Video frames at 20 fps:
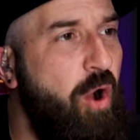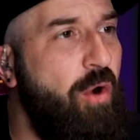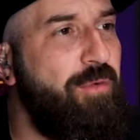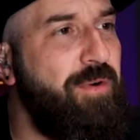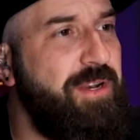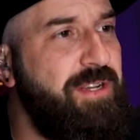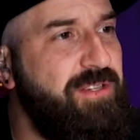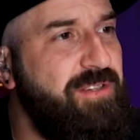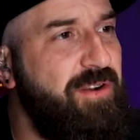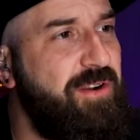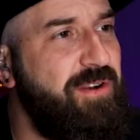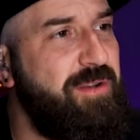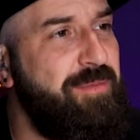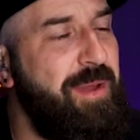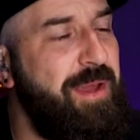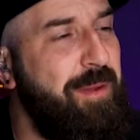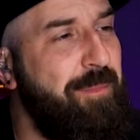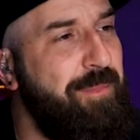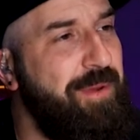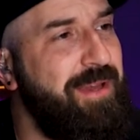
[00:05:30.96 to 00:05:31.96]
already started to
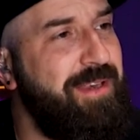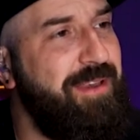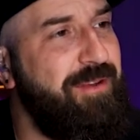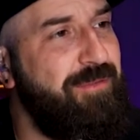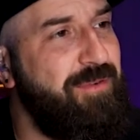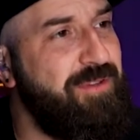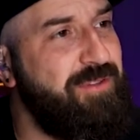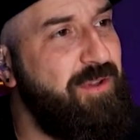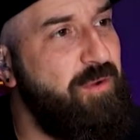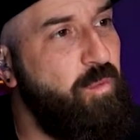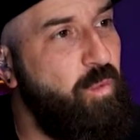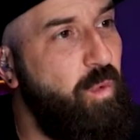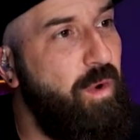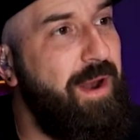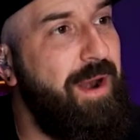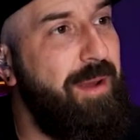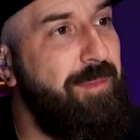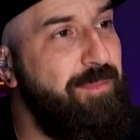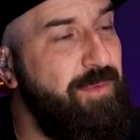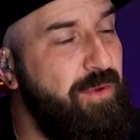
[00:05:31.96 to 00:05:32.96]
make a big difference on
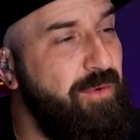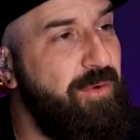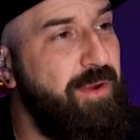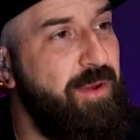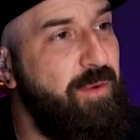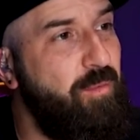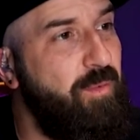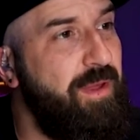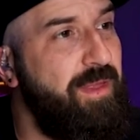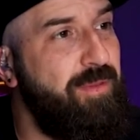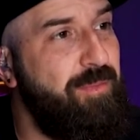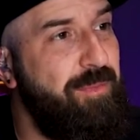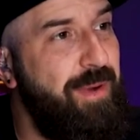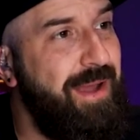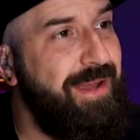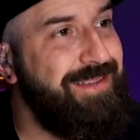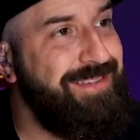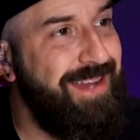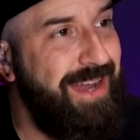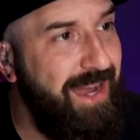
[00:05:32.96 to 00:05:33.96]
what I'm doing with
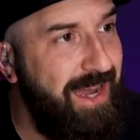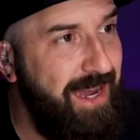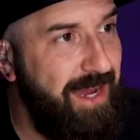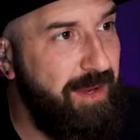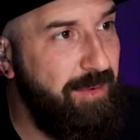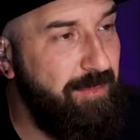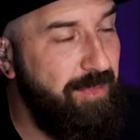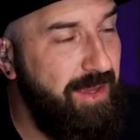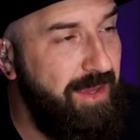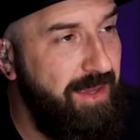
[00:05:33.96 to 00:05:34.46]
my time.